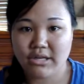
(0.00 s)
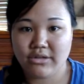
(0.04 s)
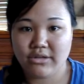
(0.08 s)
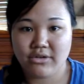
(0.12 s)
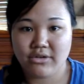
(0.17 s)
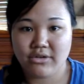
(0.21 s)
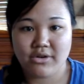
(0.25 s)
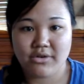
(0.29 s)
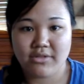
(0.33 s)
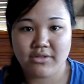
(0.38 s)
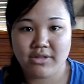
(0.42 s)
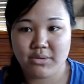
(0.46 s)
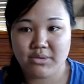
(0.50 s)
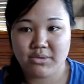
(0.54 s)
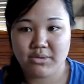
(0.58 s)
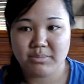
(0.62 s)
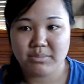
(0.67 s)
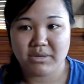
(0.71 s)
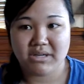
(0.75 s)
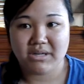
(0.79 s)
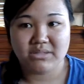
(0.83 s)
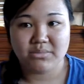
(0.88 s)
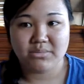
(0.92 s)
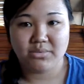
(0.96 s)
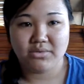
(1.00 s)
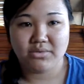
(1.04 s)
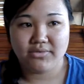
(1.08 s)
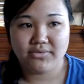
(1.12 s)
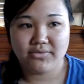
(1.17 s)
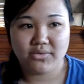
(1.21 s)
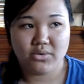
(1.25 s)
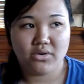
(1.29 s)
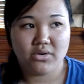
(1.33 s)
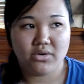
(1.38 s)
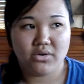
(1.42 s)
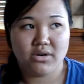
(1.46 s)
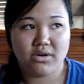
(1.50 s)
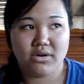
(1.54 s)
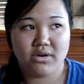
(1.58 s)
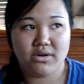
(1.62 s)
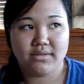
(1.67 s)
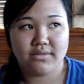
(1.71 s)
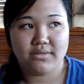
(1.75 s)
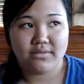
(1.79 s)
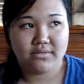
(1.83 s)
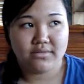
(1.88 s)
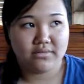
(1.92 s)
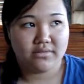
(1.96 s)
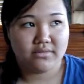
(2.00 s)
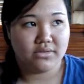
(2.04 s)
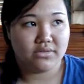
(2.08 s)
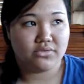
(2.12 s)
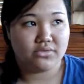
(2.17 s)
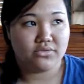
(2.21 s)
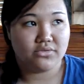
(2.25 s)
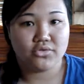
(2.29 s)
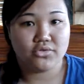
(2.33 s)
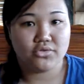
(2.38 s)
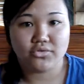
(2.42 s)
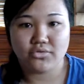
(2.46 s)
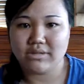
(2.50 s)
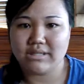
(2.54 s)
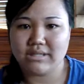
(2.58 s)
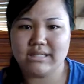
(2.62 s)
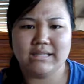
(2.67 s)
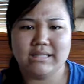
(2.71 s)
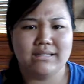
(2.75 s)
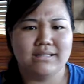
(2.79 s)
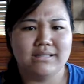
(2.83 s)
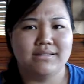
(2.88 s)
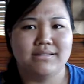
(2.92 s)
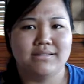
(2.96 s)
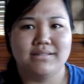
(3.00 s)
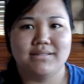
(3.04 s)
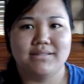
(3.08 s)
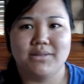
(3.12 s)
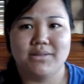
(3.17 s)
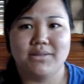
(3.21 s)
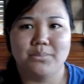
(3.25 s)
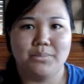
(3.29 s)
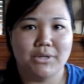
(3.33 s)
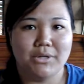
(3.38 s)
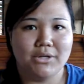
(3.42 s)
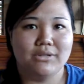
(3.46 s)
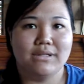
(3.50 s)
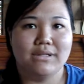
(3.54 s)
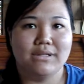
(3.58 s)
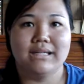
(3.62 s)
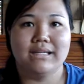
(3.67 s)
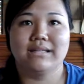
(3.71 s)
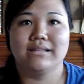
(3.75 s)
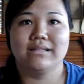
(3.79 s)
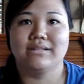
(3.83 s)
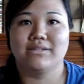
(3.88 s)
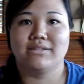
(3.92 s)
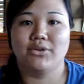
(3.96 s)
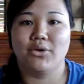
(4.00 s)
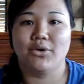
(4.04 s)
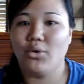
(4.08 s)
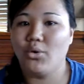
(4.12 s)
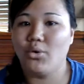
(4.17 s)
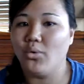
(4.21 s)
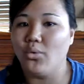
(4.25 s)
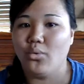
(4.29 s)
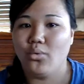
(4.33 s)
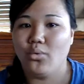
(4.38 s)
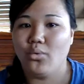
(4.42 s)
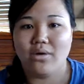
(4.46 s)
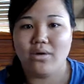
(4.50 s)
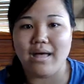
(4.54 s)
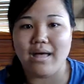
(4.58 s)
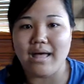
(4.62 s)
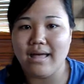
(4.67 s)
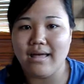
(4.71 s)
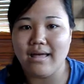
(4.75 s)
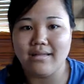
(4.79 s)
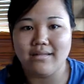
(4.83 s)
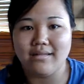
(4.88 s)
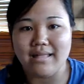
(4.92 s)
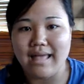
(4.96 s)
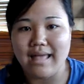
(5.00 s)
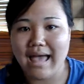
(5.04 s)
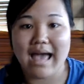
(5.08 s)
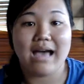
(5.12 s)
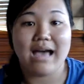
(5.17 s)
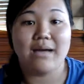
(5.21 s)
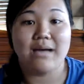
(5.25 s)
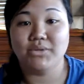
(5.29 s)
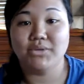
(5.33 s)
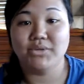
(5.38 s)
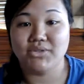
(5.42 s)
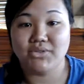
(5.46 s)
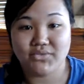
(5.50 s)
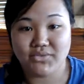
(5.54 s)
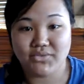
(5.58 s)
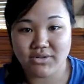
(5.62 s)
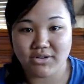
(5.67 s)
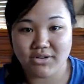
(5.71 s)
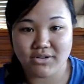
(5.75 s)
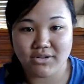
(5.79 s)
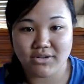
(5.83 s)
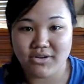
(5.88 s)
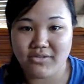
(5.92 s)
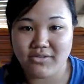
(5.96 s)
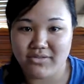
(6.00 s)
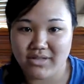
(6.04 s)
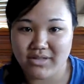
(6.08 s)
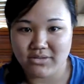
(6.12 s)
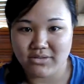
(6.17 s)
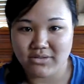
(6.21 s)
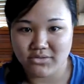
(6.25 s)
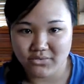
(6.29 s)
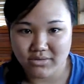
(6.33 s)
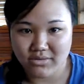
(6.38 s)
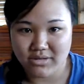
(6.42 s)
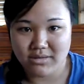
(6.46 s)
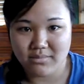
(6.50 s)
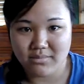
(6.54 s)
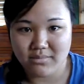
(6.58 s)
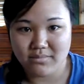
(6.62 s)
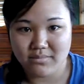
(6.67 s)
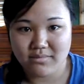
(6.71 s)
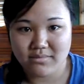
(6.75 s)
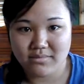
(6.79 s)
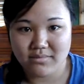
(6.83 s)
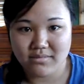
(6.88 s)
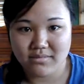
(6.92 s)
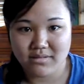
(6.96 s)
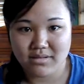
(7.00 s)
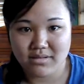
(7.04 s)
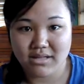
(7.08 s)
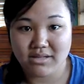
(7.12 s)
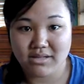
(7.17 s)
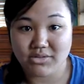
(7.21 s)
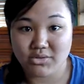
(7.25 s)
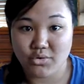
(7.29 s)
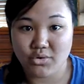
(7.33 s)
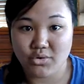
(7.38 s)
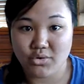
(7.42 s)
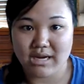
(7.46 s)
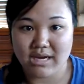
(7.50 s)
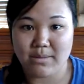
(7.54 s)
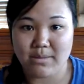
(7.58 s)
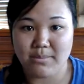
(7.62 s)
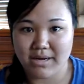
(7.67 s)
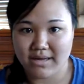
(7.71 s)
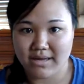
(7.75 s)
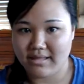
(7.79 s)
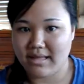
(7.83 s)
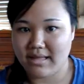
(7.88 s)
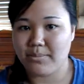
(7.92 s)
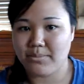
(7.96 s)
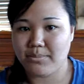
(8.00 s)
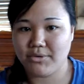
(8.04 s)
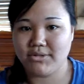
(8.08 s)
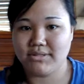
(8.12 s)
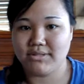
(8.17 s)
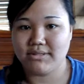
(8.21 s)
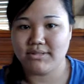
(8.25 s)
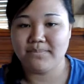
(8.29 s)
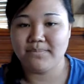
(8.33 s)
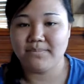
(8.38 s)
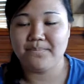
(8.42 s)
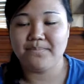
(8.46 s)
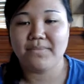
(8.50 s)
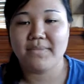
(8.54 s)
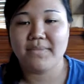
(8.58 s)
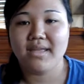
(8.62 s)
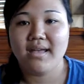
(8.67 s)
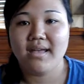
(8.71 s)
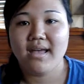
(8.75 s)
You know, they're responsible for the trees, the buildings, the whole atmosphere of that dream is created by that person.